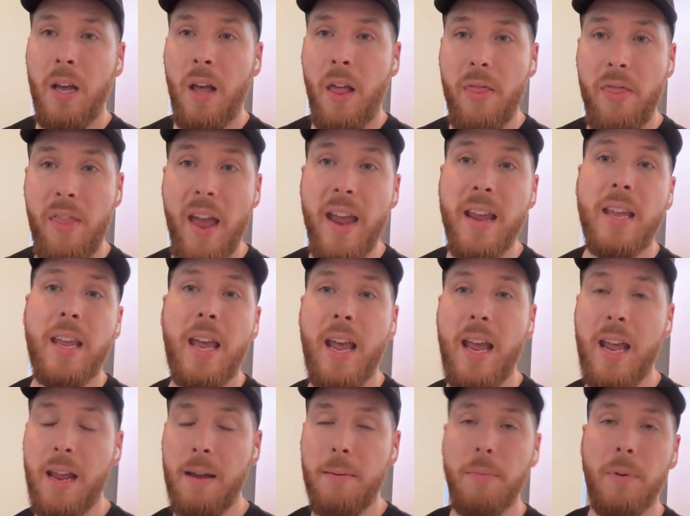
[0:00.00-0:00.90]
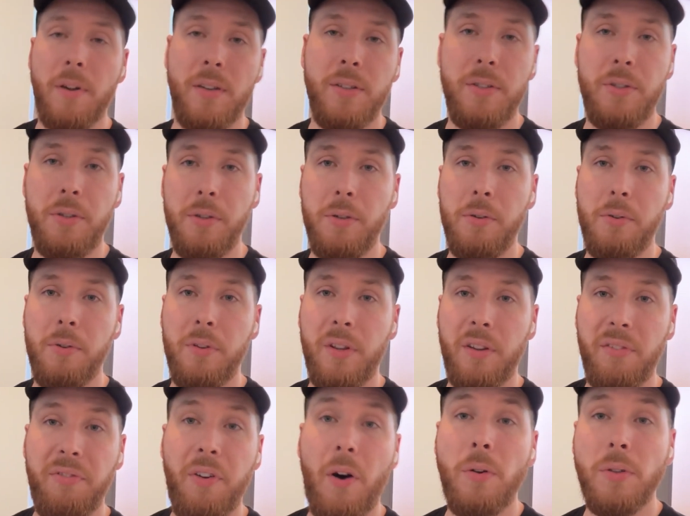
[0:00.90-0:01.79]
they came to
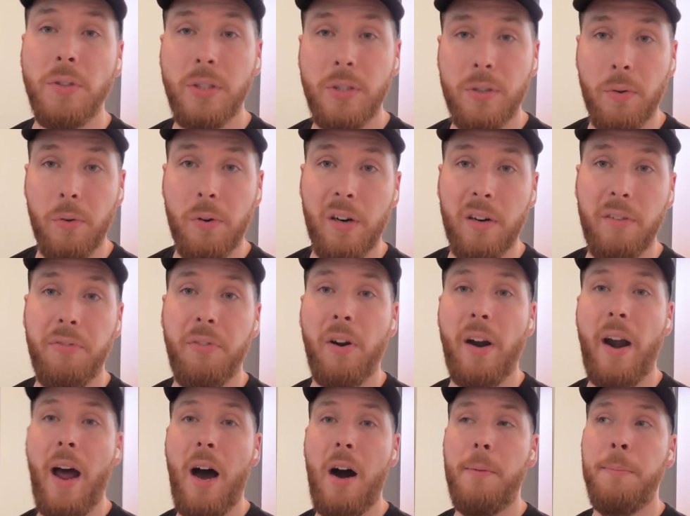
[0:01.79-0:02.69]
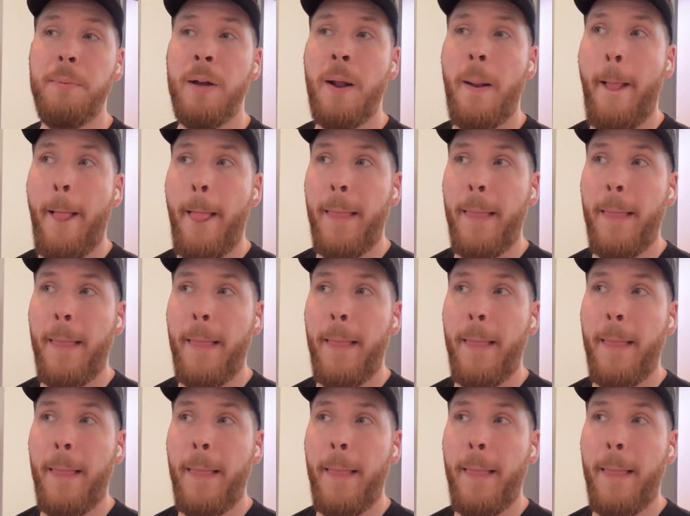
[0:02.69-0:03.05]
the phone store for help.